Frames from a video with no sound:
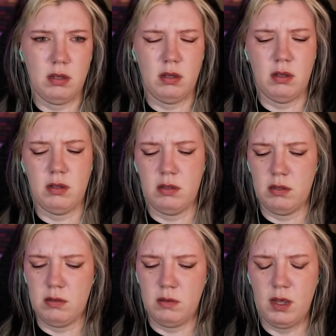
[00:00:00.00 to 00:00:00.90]

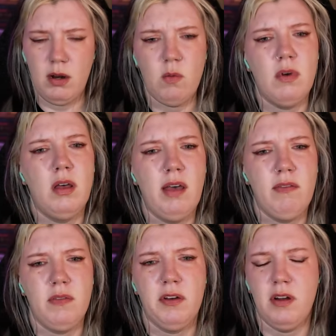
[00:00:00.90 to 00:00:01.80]
Oh, I don't want
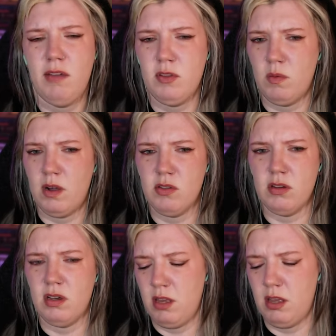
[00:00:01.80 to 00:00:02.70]
her to have to watch
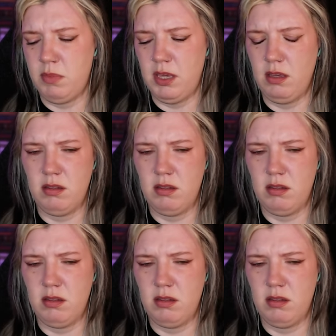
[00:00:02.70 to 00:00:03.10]
her hubby